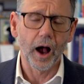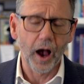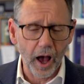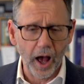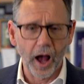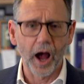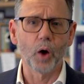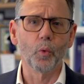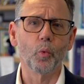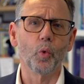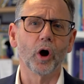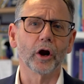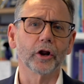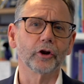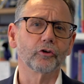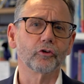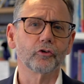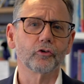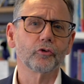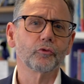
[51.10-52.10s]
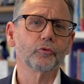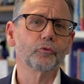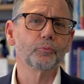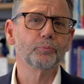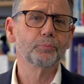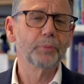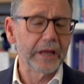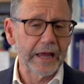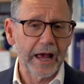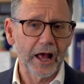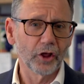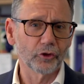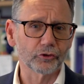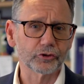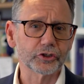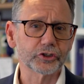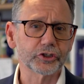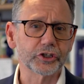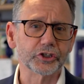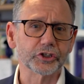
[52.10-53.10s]
I want to be a health
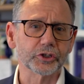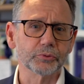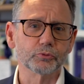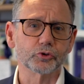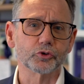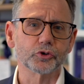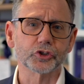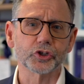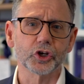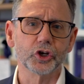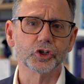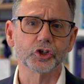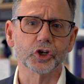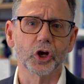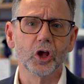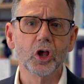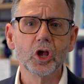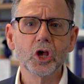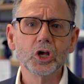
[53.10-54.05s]
systems researcher.